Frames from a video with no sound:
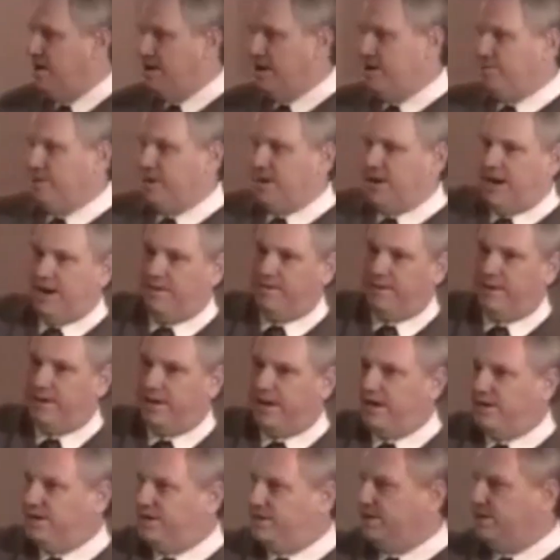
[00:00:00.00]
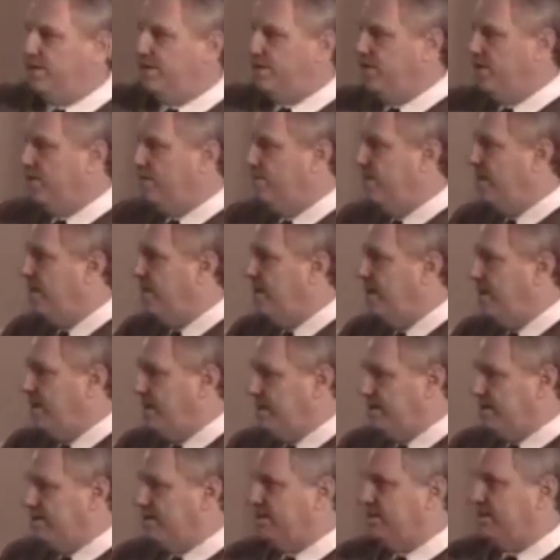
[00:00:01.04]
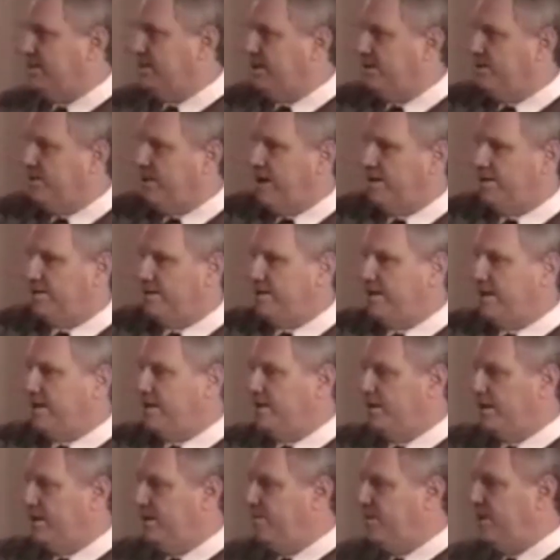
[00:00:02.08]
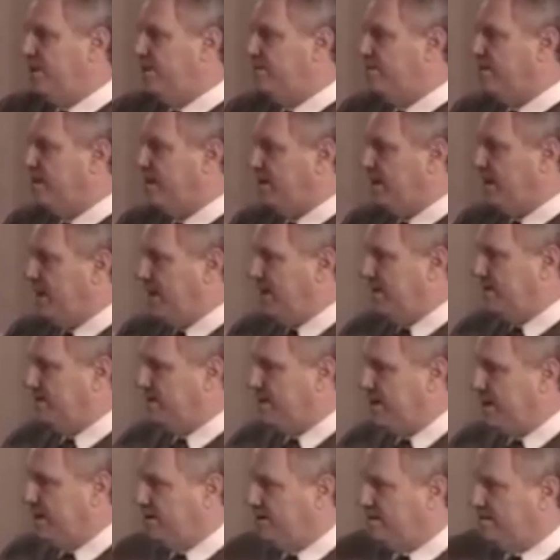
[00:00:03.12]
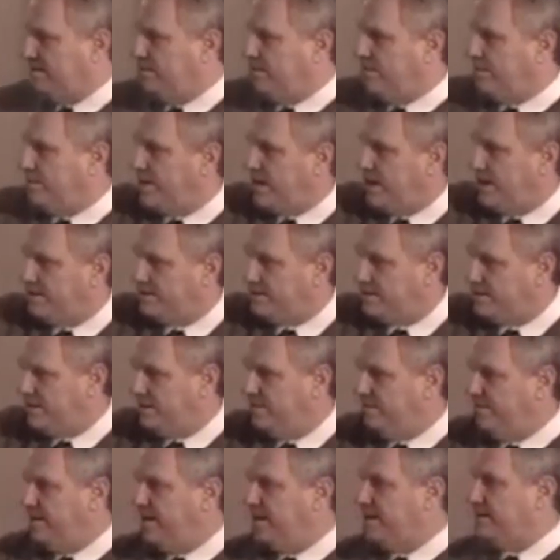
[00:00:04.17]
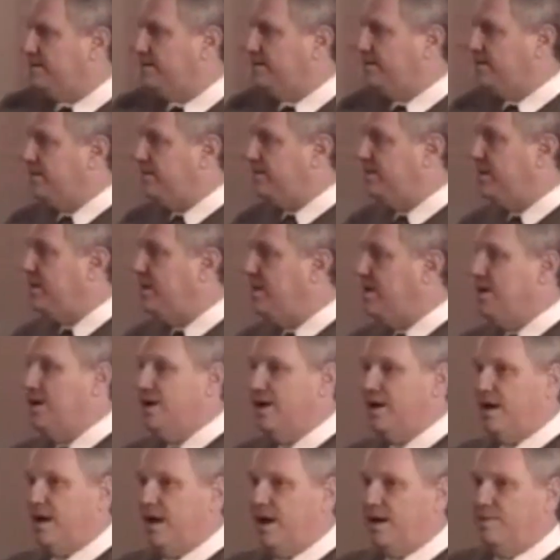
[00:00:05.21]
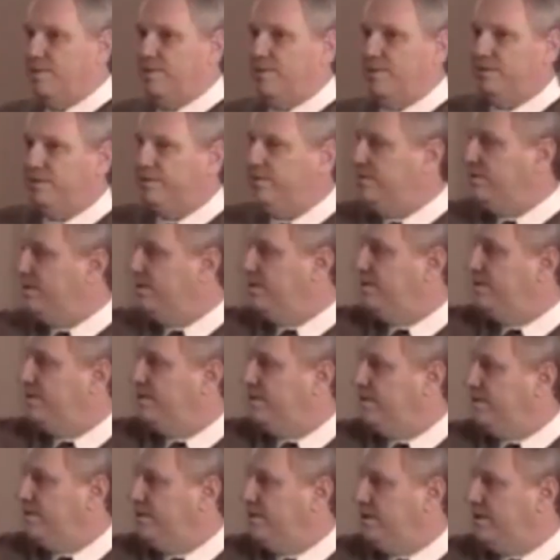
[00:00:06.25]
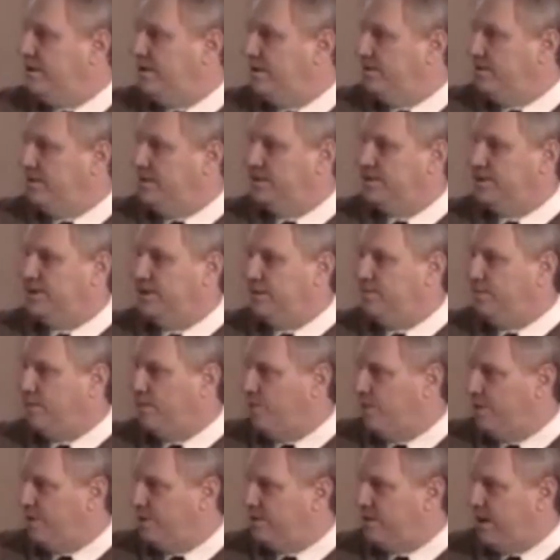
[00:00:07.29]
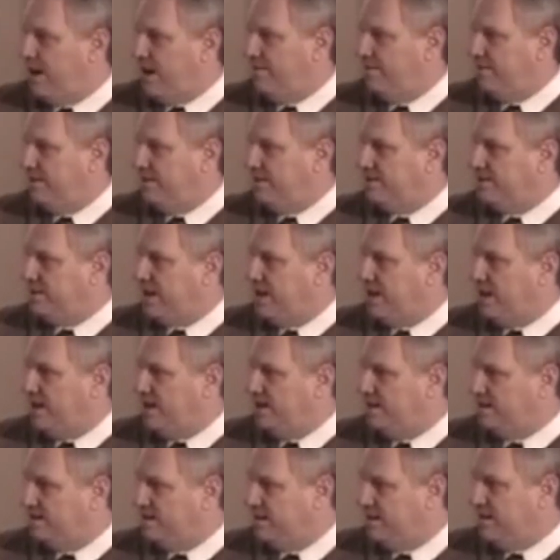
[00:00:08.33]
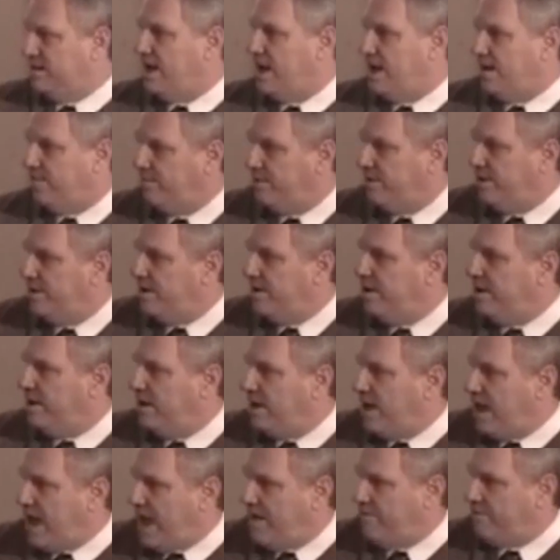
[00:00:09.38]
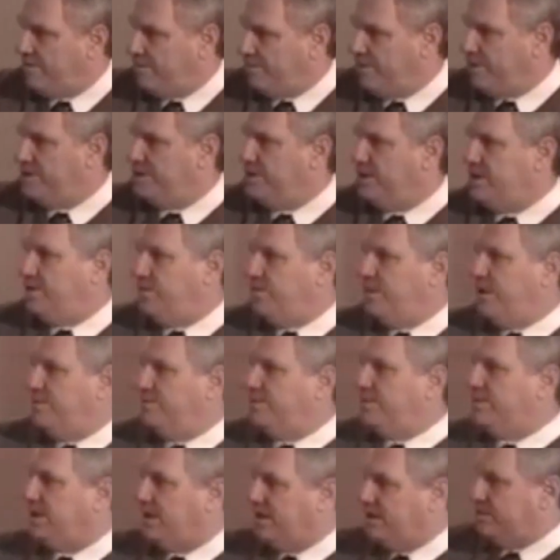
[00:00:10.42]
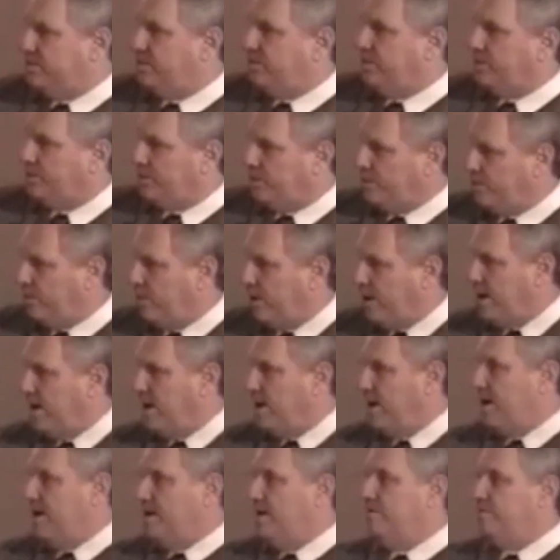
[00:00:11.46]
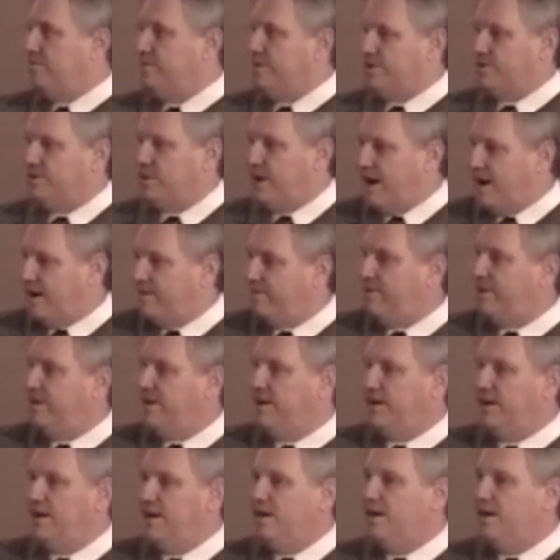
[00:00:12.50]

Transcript: I'm going to advertise your home, and it's going to go out. I'll email broadcast it out to 4,000 investors. I will, you know, it's the #1 traffic site. It's in the top 0.5% of websites worldwide for traffic.